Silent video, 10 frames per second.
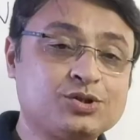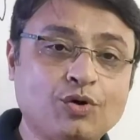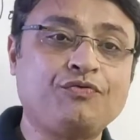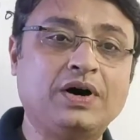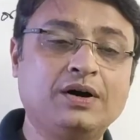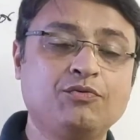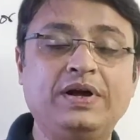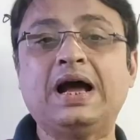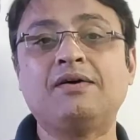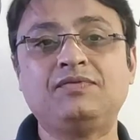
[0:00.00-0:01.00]
so far we
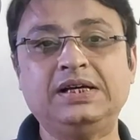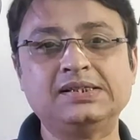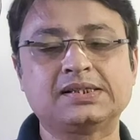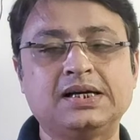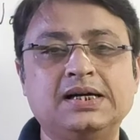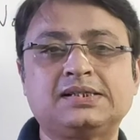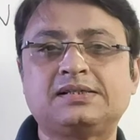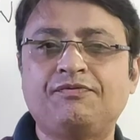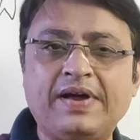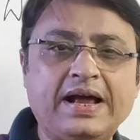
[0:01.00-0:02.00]
have discussed
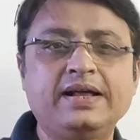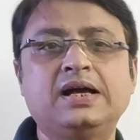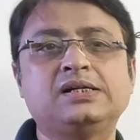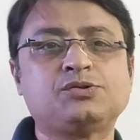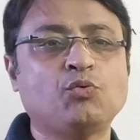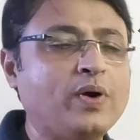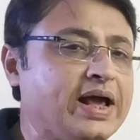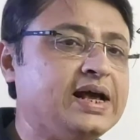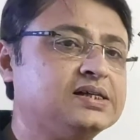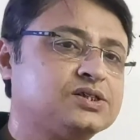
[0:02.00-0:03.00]
various
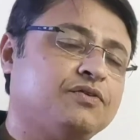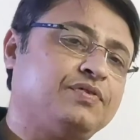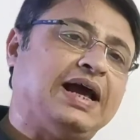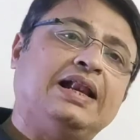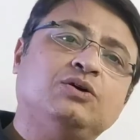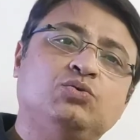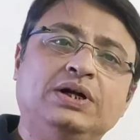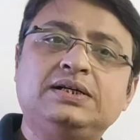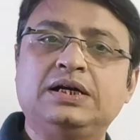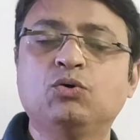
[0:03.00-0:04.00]
ways of
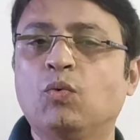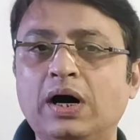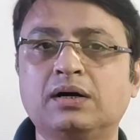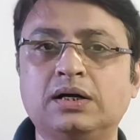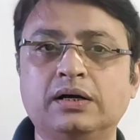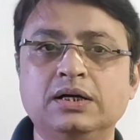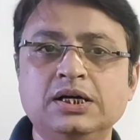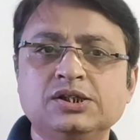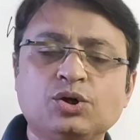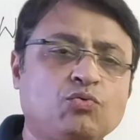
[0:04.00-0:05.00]
calculating work done.
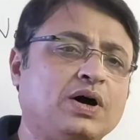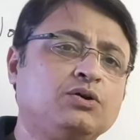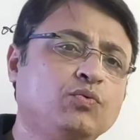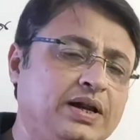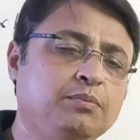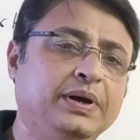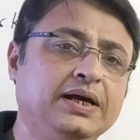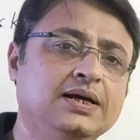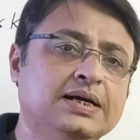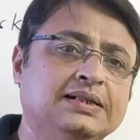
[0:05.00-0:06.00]
So what will
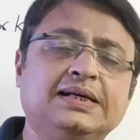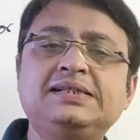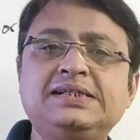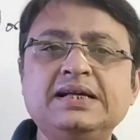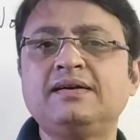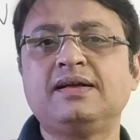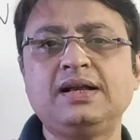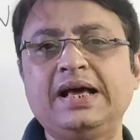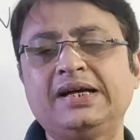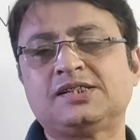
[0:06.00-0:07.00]
be the general
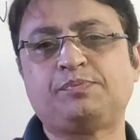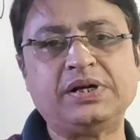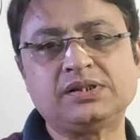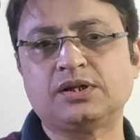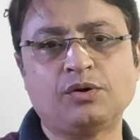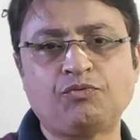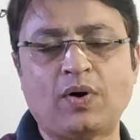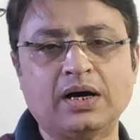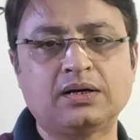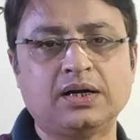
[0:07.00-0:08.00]
expression of
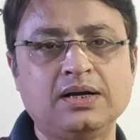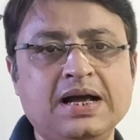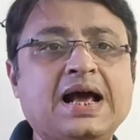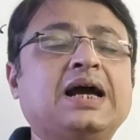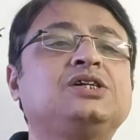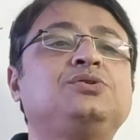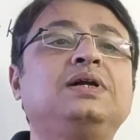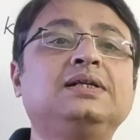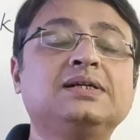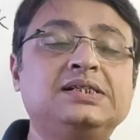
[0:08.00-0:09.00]
work done? Actually,
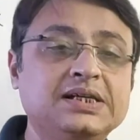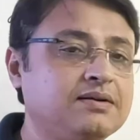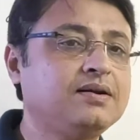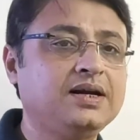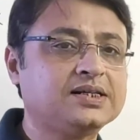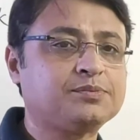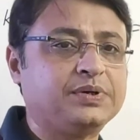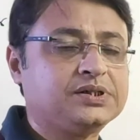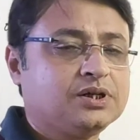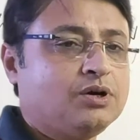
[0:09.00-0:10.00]
the general
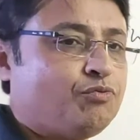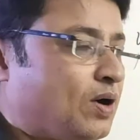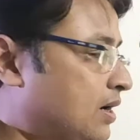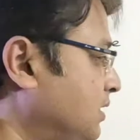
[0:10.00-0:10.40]
expression of work